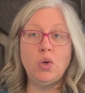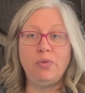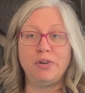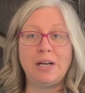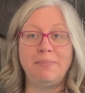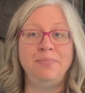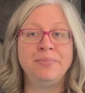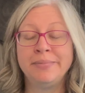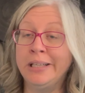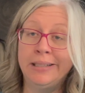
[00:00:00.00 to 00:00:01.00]
forgot.
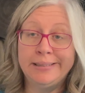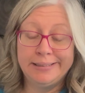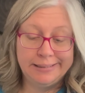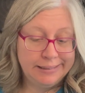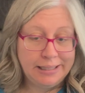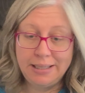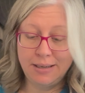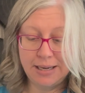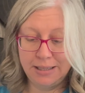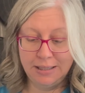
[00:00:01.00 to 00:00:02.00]
You
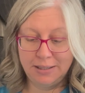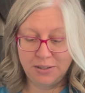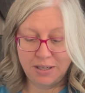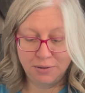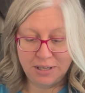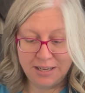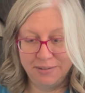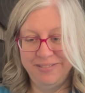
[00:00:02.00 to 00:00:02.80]
gotta let it settle down.